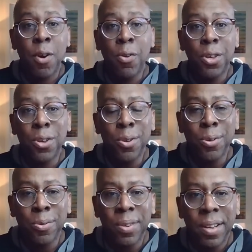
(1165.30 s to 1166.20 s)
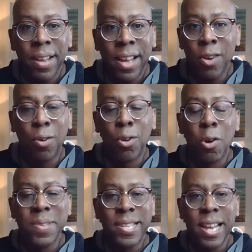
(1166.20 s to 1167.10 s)
OU and
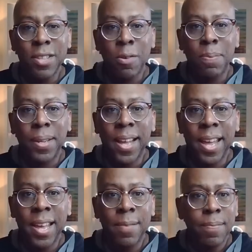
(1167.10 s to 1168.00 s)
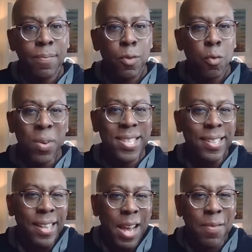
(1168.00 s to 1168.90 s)
Oklahoma State don't play, what's
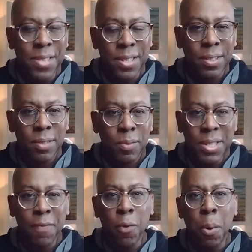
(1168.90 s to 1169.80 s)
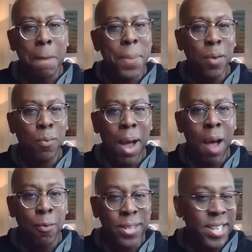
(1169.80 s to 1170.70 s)
left? What's left for a big
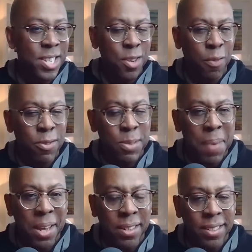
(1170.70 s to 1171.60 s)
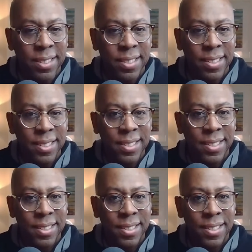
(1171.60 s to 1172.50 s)
rivalry? TCU versus Baylor?
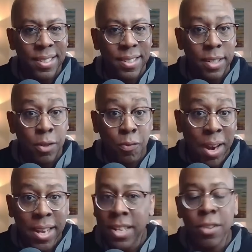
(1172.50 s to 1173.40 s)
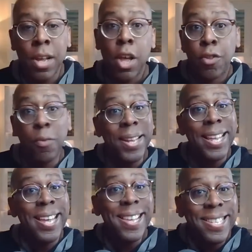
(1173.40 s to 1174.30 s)
Right? There
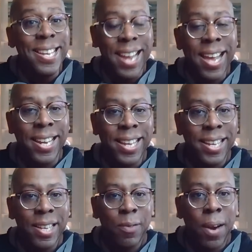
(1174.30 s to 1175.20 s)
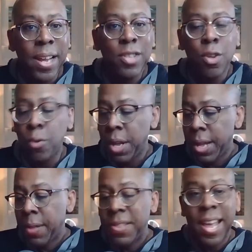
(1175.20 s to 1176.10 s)
really isn't any, right? So
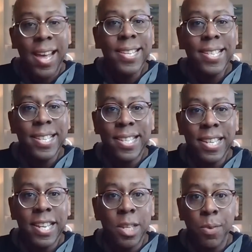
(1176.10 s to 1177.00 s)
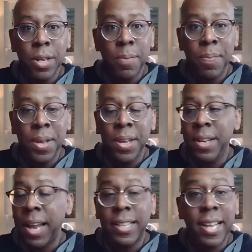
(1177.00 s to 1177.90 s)
the SEC doesn't want to be
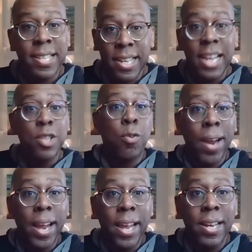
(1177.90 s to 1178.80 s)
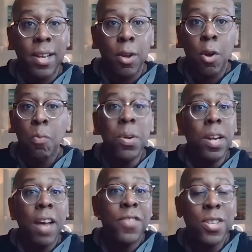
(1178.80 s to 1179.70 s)
like, they said, that's great. We'd
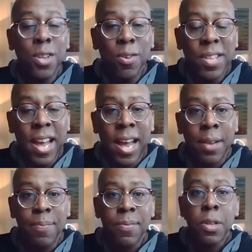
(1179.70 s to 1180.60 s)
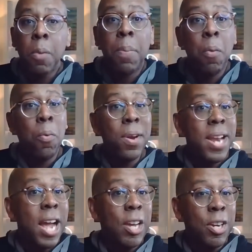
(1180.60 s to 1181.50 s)
love to do that. But we're
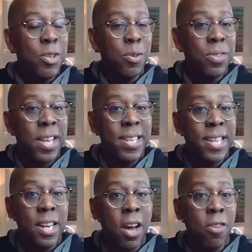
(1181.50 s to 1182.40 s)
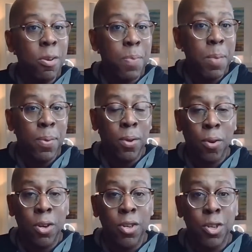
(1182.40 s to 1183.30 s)
not going to do things that other people are
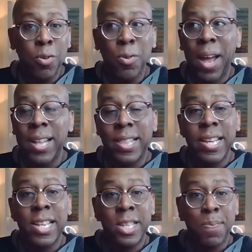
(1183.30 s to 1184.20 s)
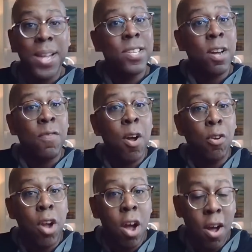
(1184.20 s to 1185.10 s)
going to do at the expense of our
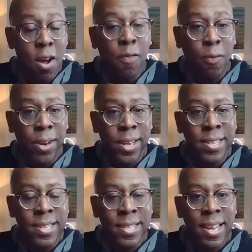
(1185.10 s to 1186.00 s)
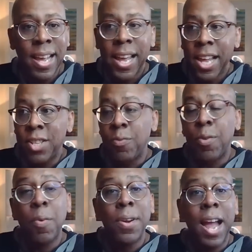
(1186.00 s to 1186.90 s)
conference. And so
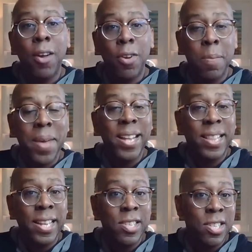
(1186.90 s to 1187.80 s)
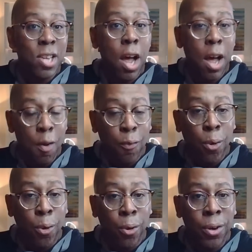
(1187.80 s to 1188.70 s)
we're not going to make things
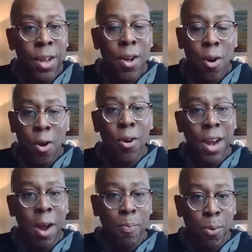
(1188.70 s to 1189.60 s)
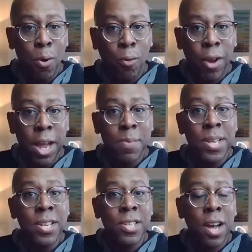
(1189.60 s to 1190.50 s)
tougher on our programs
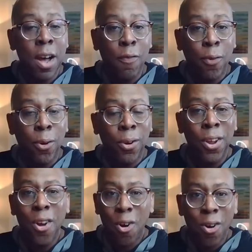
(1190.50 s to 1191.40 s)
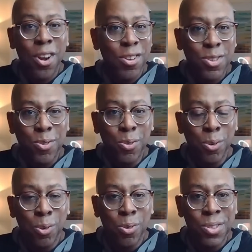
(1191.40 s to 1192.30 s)
and tougher on our
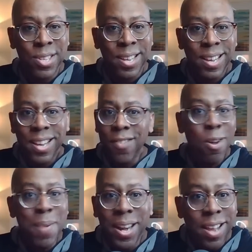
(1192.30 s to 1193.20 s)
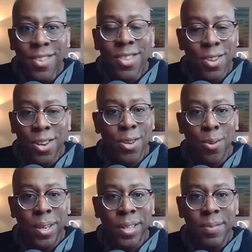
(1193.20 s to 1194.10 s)
schools if nobody else is going to
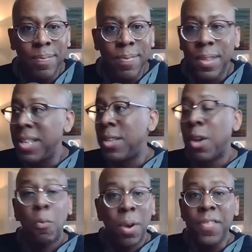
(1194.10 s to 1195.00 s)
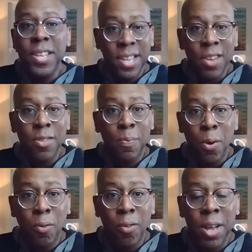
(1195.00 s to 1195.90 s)
do it. Because what are these other
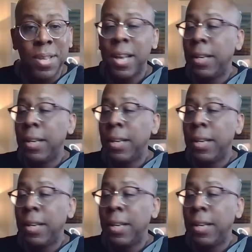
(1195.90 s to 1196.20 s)
programs?